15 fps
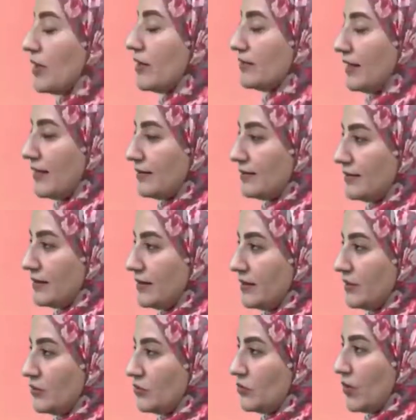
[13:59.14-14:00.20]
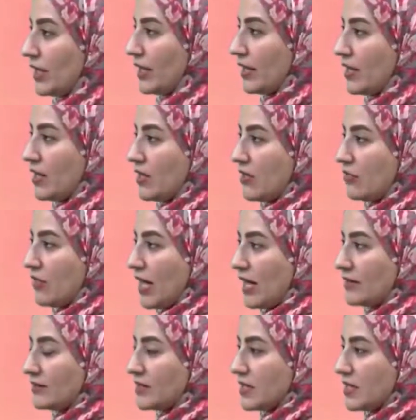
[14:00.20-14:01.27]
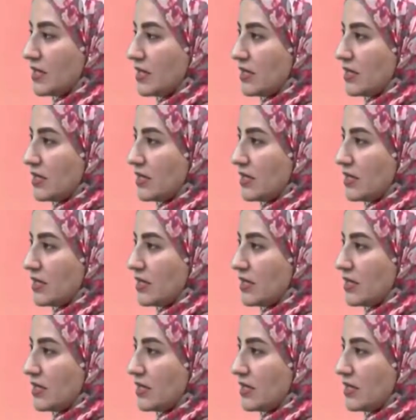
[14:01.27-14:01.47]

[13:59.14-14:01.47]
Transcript: parents I see doing that